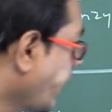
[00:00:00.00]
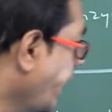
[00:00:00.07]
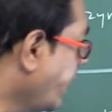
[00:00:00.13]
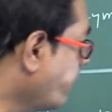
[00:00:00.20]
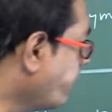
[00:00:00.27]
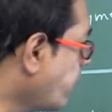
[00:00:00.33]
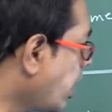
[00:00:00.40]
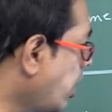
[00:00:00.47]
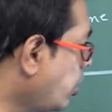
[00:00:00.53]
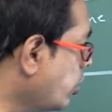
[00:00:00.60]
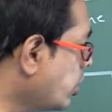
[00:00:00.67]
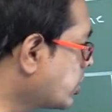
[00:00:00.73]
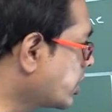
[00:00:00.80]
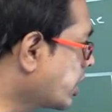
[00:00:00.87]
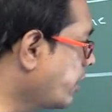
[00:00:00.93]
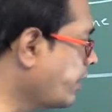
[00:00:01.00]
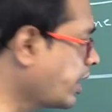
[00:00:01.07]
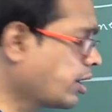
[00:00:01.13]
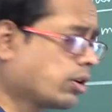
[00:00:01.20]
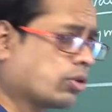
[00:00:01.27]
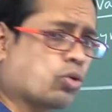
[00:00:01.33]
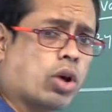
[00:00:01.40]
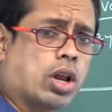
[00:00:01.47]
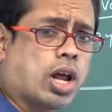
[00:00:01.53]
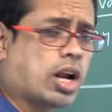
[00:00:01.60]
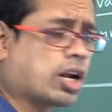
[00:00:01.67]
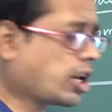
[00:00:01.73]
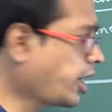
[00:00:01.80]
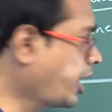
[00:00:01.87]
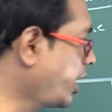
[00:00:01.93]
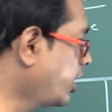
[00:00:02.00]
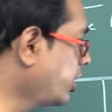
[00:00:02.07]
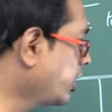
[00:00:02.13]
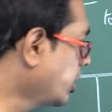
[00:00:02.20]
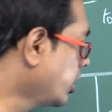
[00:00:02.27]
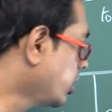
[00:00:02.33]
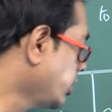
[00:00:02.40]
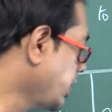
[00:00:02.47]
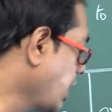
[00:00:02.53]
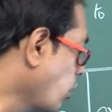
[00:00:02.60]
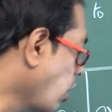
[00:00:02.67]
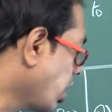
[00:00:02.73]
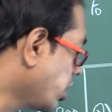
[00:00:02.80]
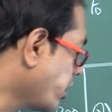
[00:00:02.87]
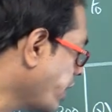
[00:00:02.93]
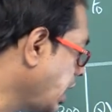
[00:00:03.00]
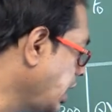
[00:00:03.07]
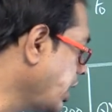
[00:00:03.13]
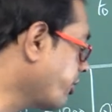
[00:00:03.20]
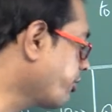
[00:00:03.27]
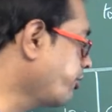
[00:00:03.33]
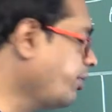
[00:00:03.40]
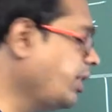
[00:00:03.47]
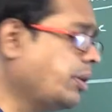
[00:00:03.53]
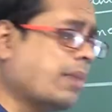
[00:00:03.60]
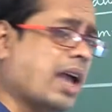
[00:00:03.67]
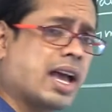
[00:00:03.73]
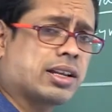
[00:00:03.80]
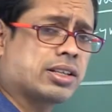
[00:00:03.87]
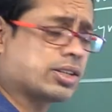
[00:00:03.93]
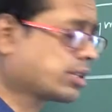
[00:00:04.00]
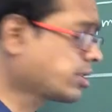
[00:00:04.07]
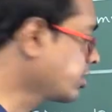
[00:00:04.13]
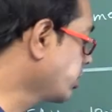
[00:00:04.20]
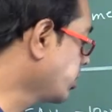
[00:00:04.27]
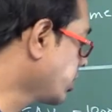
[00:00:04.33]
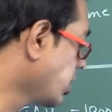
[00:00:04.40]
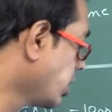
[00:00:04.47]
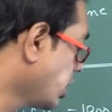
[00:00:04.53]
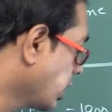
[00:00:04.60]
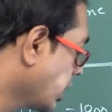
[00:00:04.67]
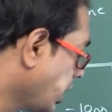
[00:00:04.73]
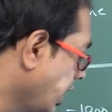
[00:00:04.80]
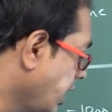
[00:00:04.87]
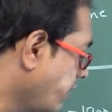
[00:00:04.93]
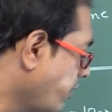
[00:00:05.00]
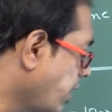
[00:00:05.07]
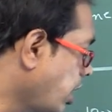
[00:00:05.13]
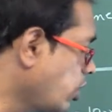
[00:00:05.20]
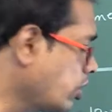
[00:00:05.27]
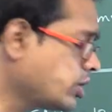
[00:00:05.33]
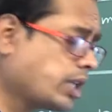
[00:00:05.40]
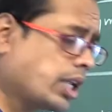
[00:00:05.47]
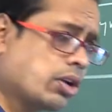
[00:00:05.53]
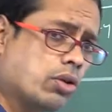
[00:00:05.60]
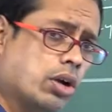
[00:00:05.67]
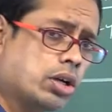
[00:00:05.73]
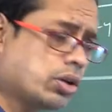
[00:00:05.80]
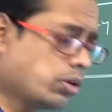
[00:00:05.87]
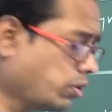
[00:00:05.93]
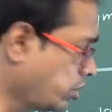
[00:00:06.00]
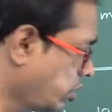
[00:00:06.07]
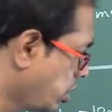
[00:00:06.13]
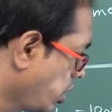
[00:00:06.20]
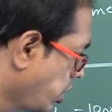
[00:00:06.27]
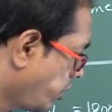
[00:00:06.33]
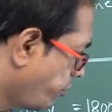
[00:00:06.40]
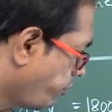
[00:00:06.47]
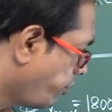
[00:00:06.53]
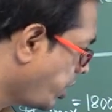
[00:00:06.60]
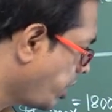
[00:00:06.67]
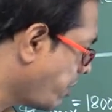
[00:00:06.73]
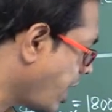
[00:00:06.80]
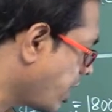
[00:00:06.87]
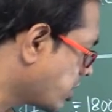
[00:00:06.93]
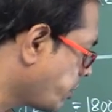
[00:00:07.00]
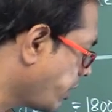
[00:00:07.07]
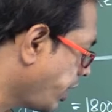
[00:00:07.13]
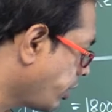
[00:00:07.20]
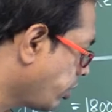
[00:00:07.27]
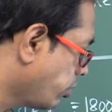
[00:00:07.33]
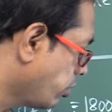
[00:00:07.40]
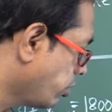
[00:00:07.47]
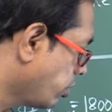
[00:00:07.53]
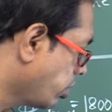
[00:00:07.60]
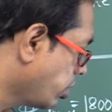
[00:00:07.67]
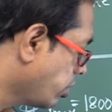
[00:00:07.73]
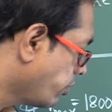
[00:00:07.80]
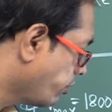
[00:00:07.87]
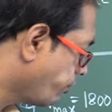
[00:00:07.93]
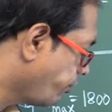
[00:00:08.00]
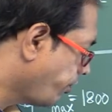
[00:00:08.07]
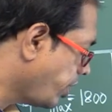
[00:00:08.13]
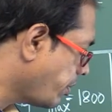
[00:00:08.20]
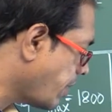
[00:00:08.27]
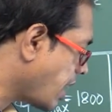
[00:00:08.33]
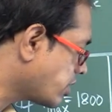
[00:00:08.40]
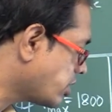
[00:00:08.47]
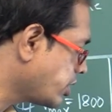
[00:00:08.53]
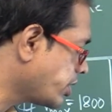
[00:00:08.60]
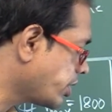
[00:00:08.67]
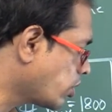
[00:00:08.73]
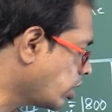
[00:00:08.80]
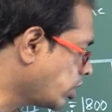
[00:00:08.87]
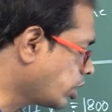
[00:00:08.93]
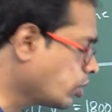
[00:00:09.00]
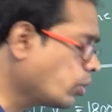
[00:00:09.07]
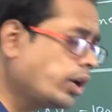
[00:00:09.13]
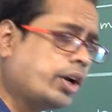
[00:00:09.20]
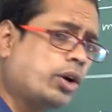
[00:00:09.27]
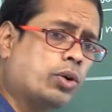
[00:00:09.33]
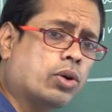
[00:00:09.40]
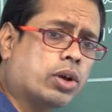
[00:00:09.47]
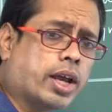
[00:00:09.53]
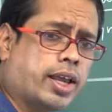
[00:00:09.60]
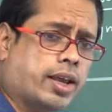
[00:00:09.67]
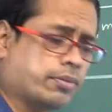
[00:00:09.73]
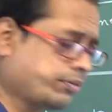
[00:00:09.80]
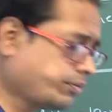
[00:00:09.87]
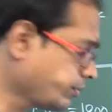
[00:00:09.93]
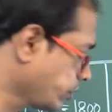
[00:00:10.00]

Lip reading: Km value is given 1200, then what is the value of Vmax? Km value is equal to Vmax by 2. Vmax is equal to 2 into Km.